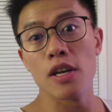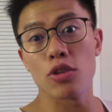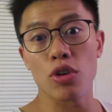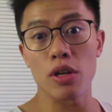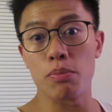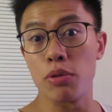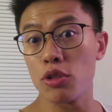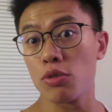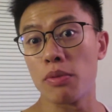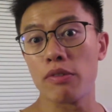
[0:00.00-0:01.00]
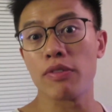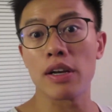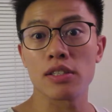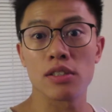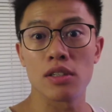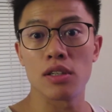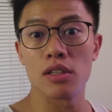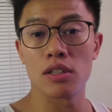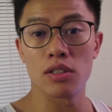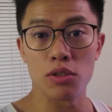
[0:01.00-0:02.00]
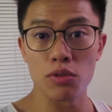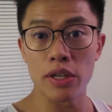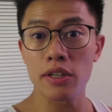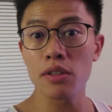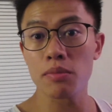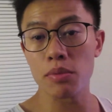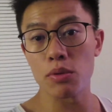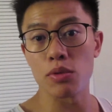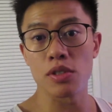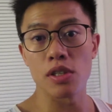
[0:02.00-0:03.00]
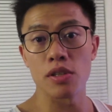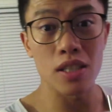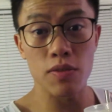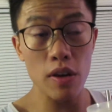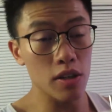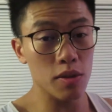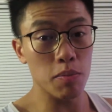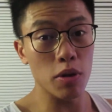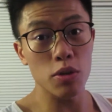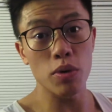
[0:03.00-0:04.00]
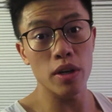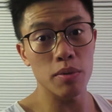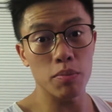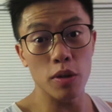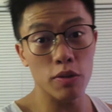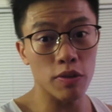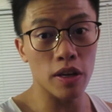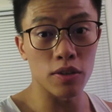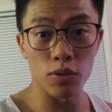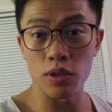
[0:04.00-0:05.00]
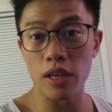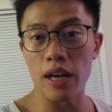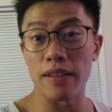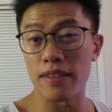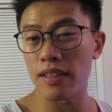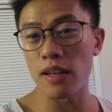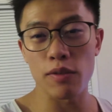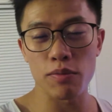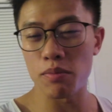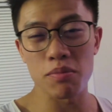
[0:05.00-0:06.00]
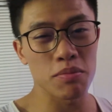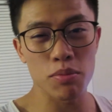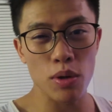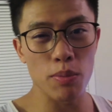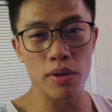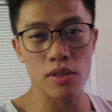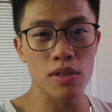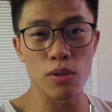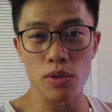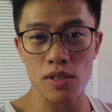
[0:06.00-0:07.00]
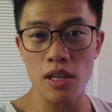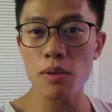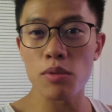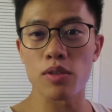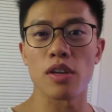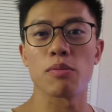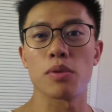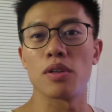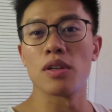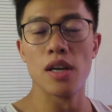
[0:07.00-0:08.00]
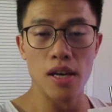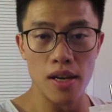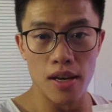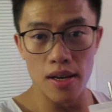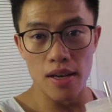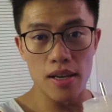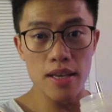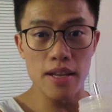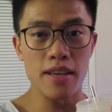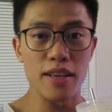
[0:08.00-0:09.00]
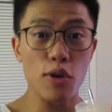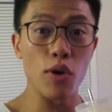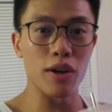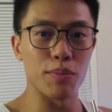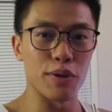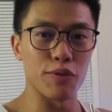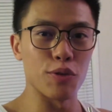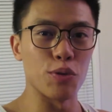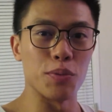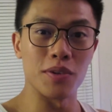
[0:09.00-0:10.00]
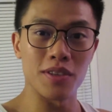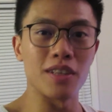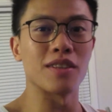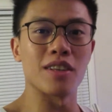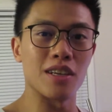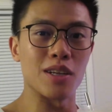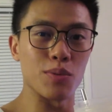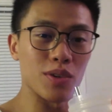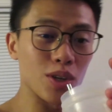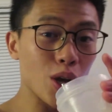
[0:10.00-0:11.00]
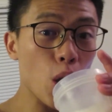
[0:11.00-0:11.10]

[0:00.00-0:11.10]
try to push my fast a little later, but we'll see. As far as body weight, body fat and all that, I think I'm pretty much still the same because I've been eating quite a bit of food within the eating window.